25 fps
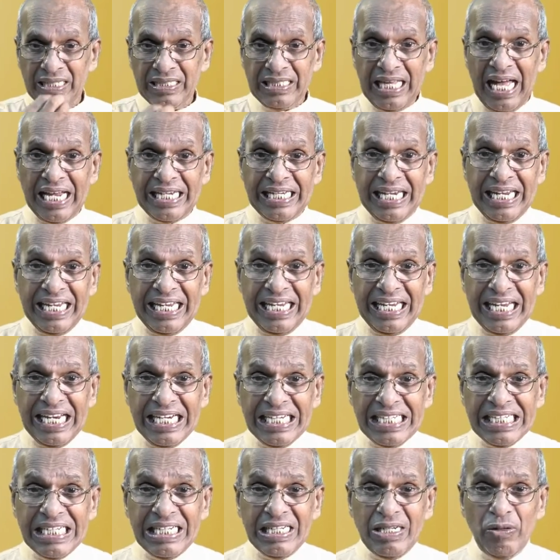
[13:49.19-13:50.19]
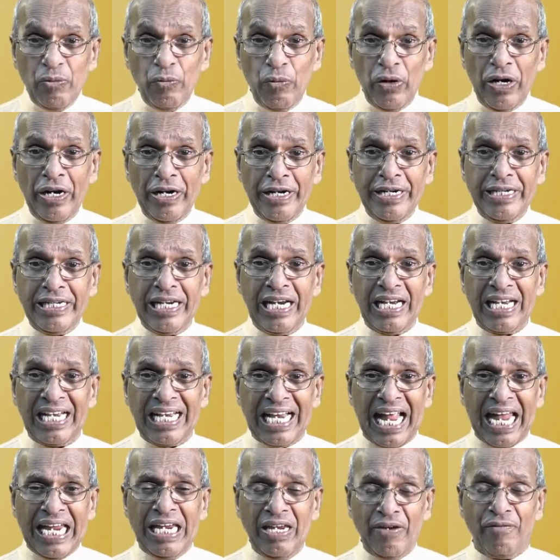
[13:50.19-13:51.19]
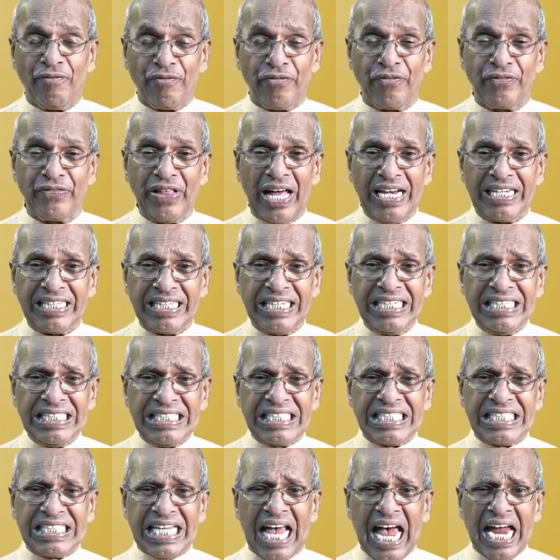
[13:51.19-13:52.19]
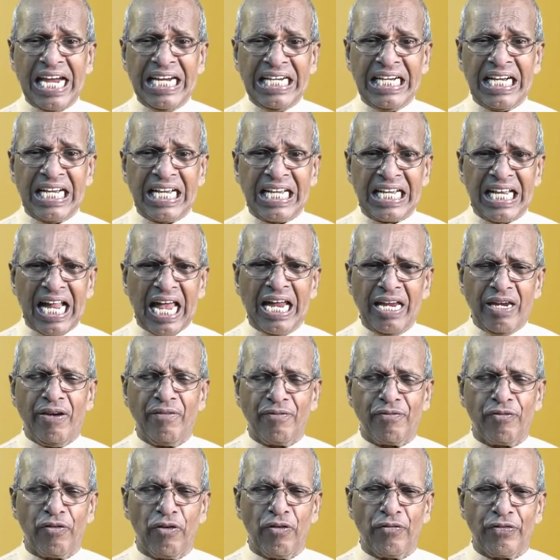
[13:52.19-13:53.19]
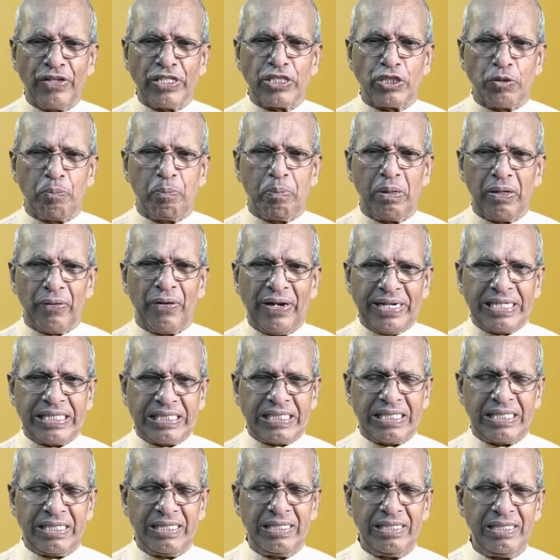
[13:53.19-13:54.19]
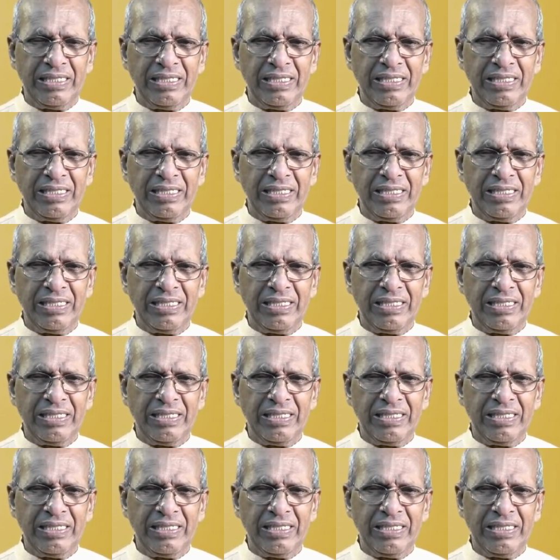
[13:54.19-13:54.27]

That inward life, that inside life of the Spirit